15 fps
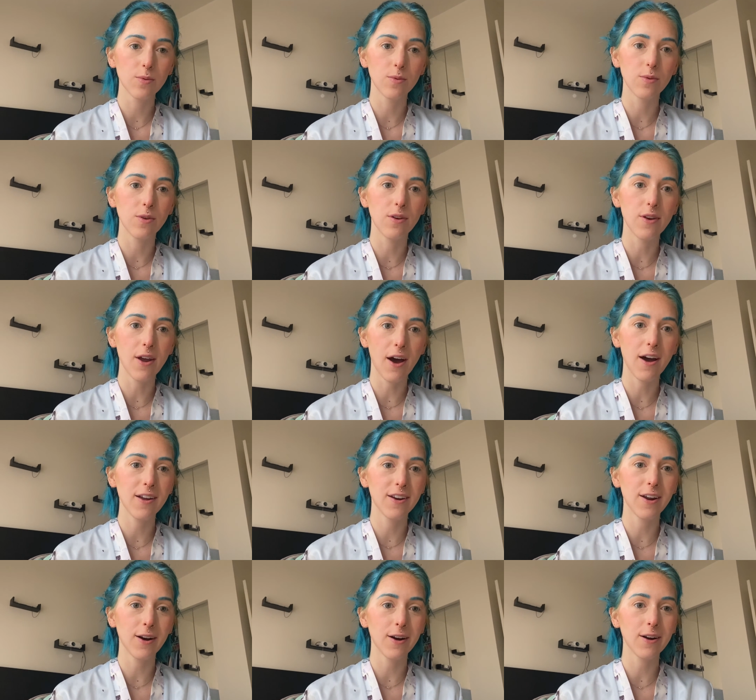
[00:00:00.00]
not
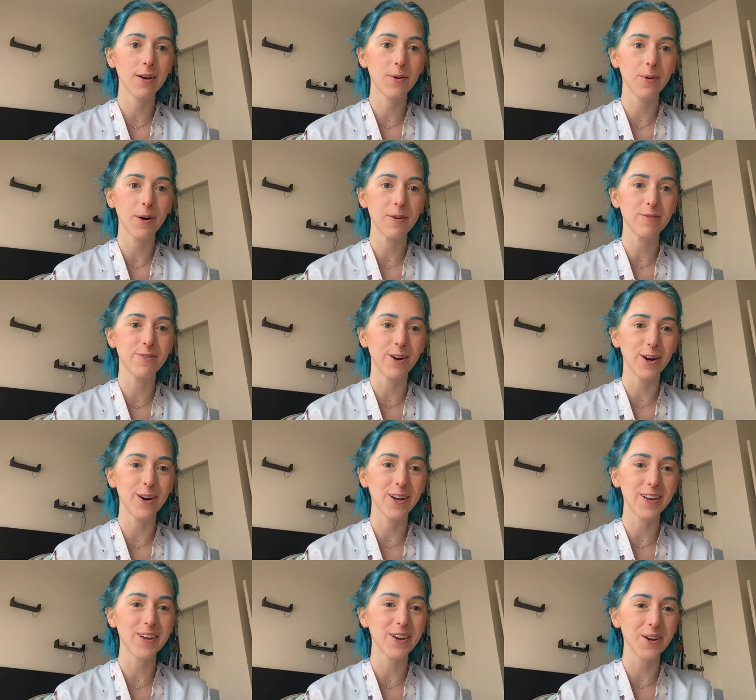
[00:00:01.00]
an area where I'm
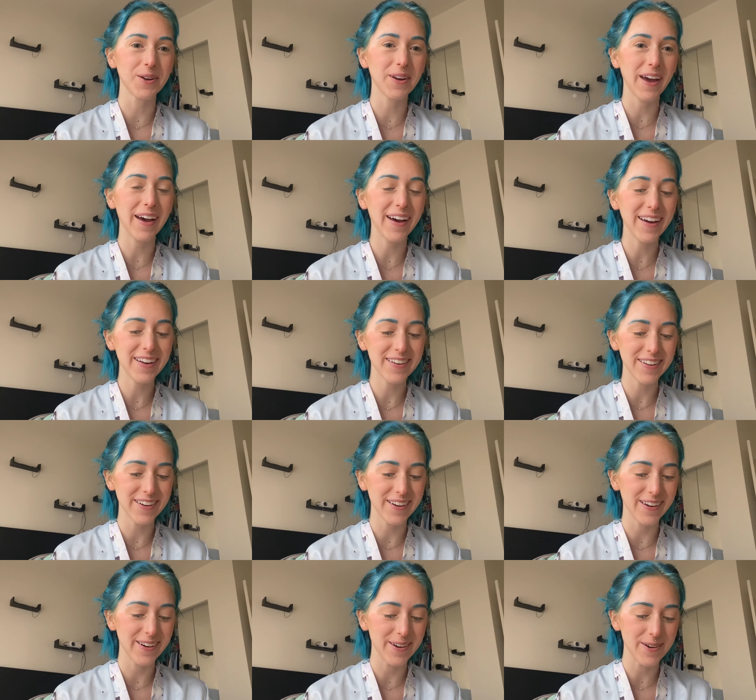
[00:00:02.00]
very good at.
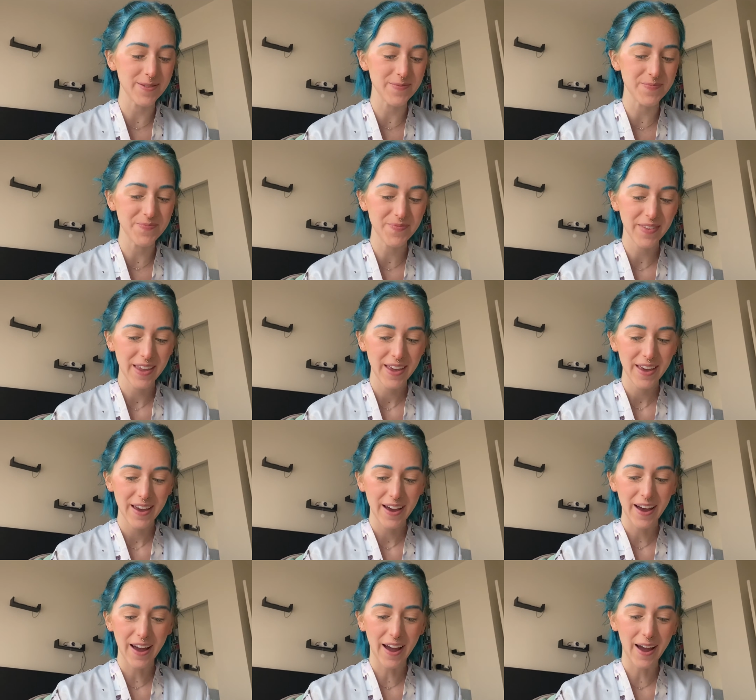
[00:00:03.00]
I'm
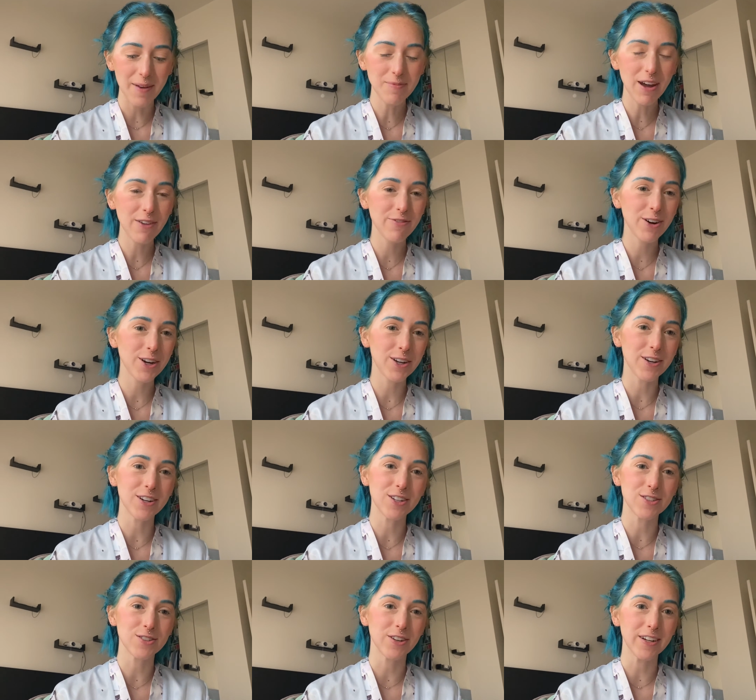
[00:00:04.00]
not very
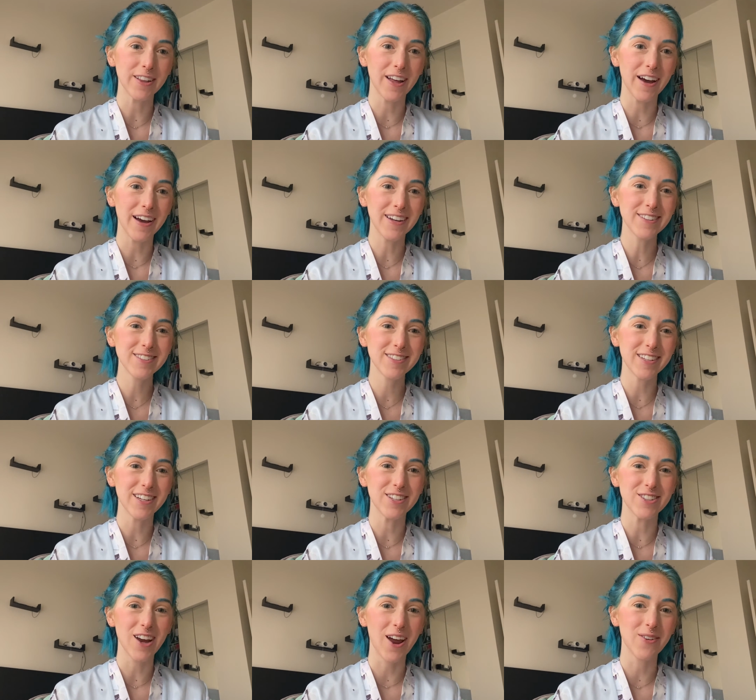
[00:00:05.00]
good at straight lines
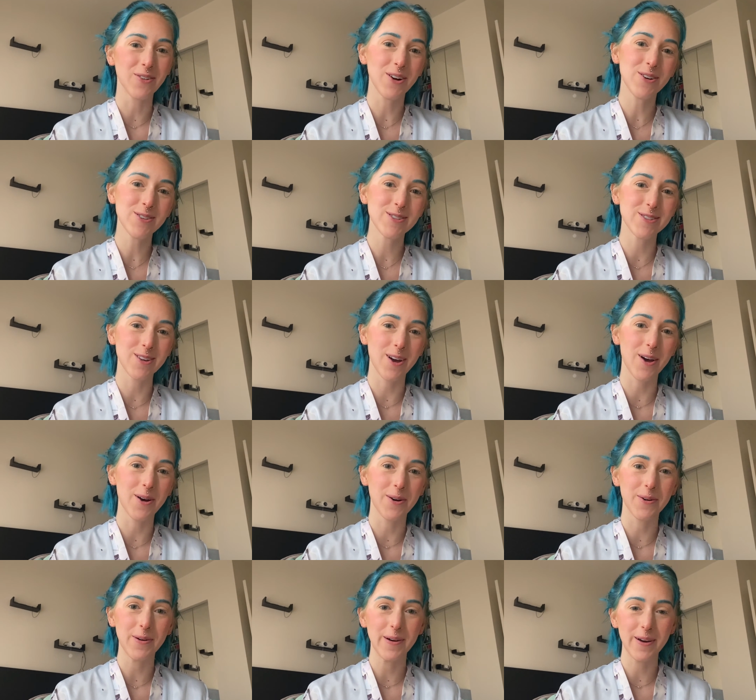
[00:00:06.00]
in general,
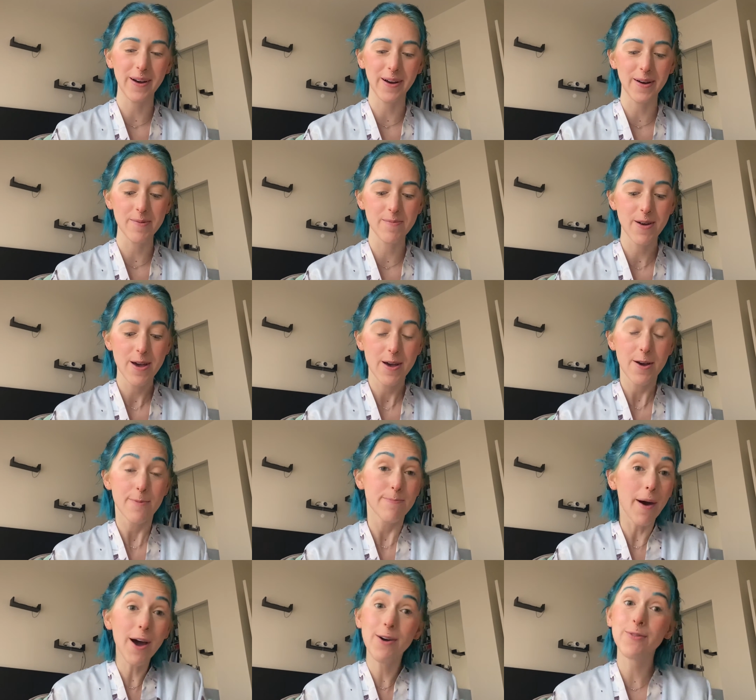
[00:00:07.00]
so,
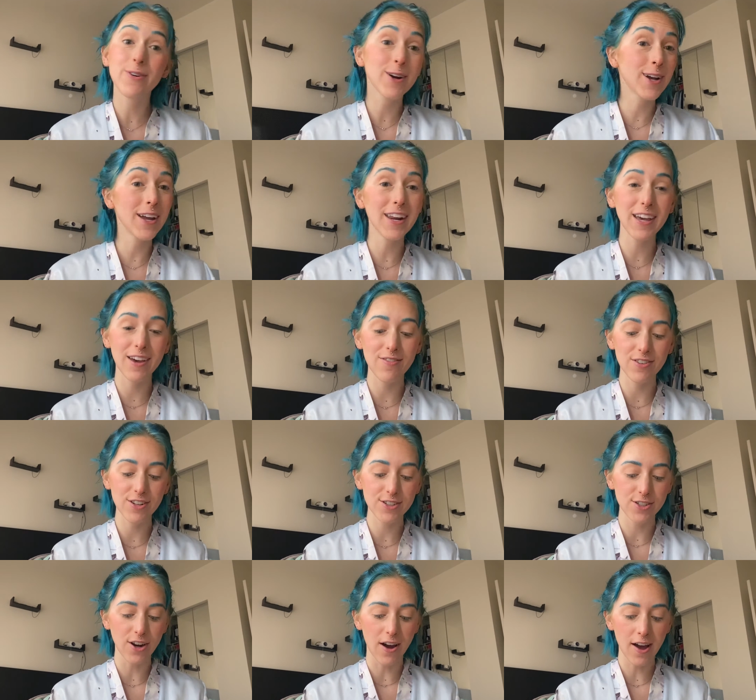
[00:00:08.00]
but we're going to give it
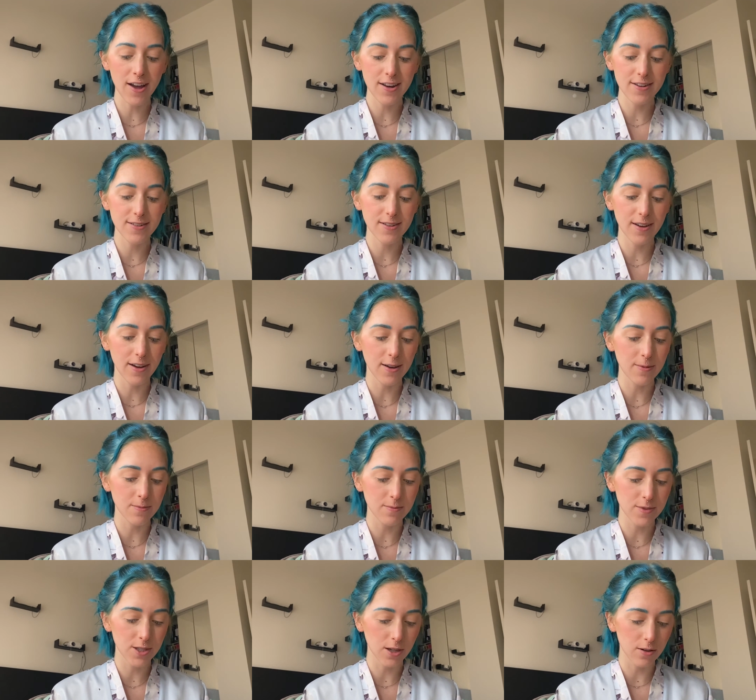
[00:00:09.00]
a shot.
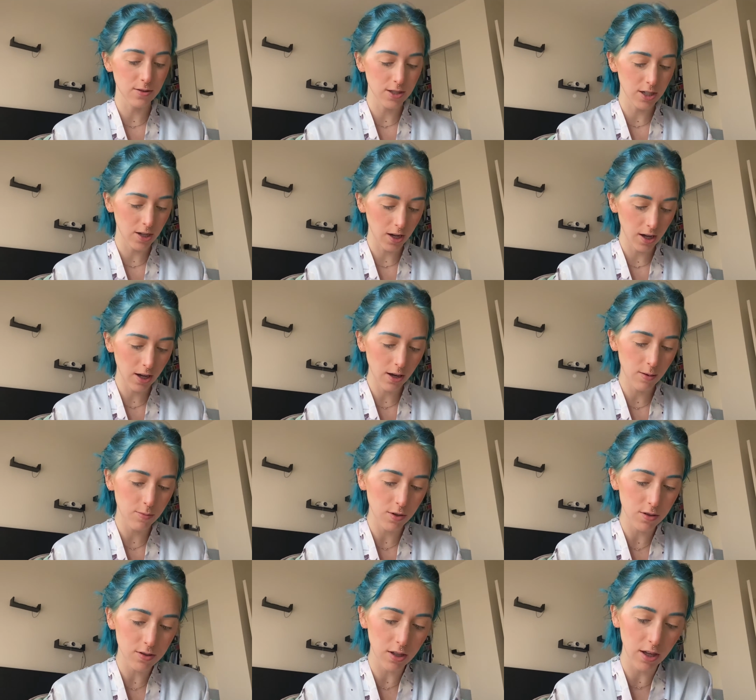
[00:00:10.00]
So today
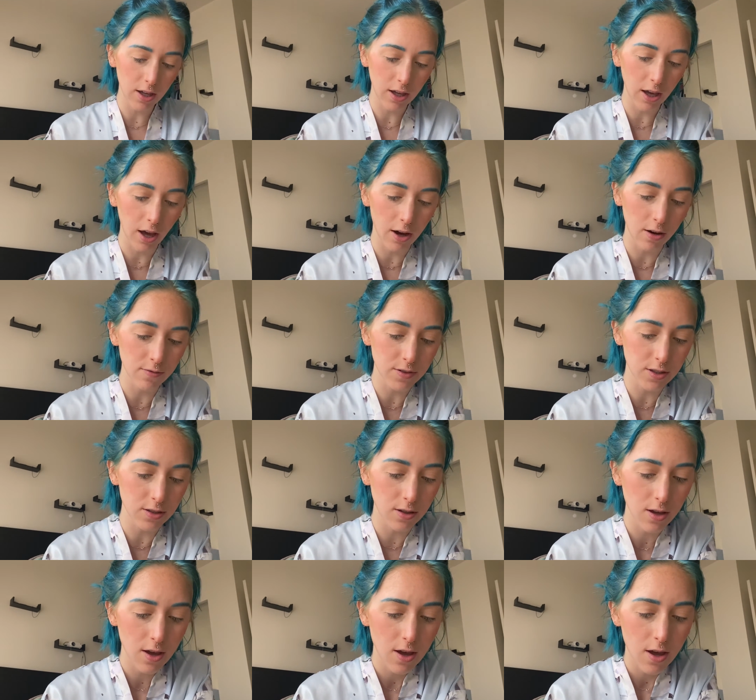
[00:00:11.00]
I'm using
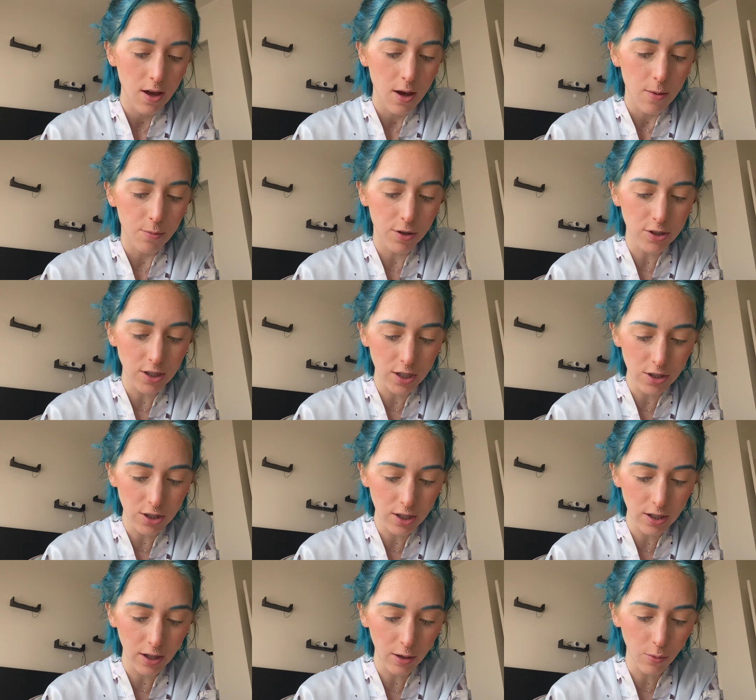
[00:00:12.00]
Elf's
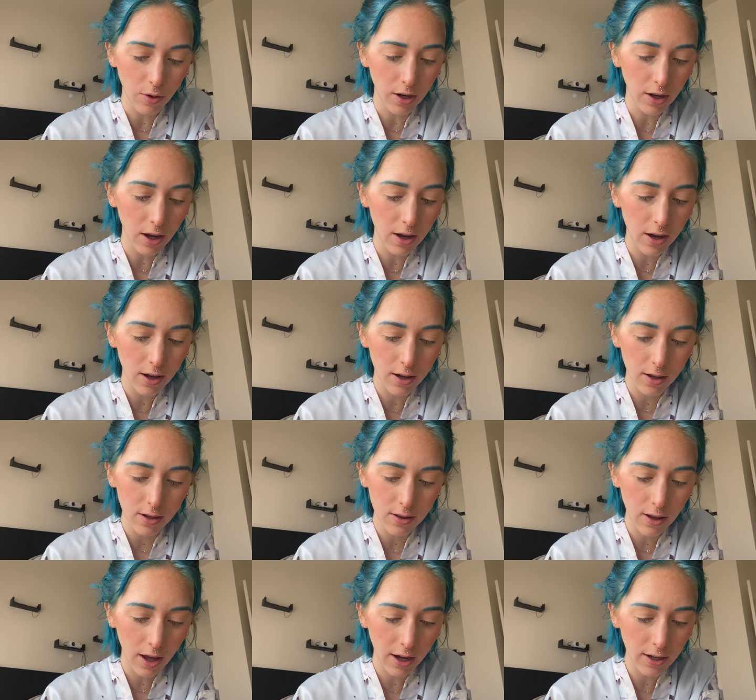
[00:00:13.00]
Precision Liquid
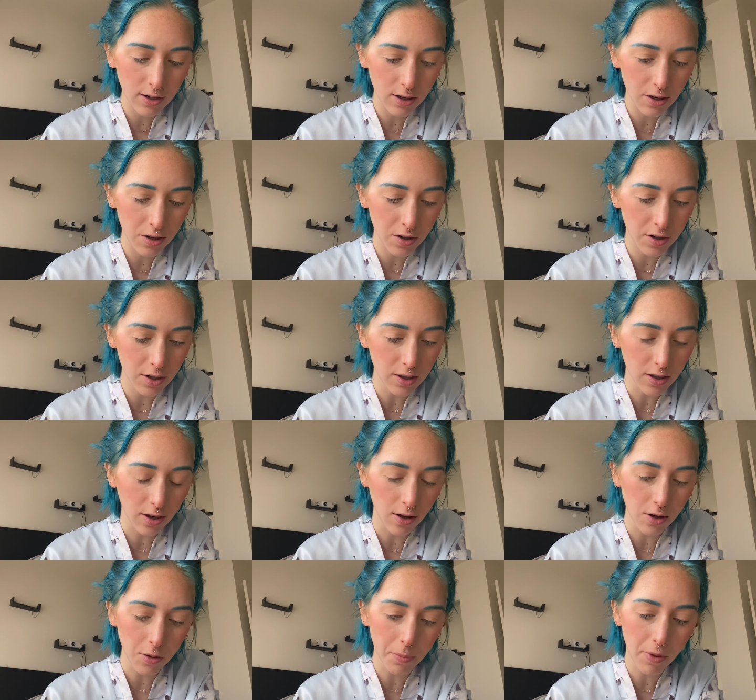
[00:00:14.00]
Liner in the
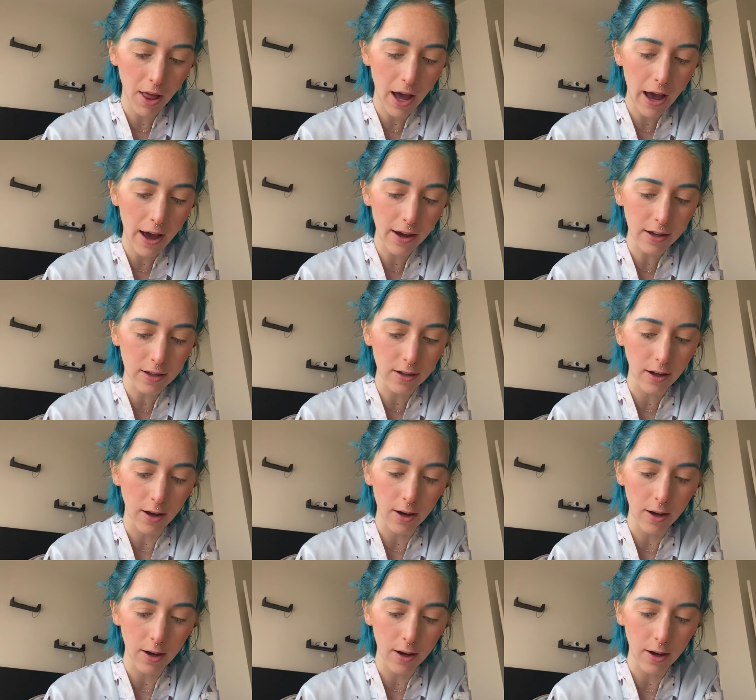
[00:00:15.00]
color black.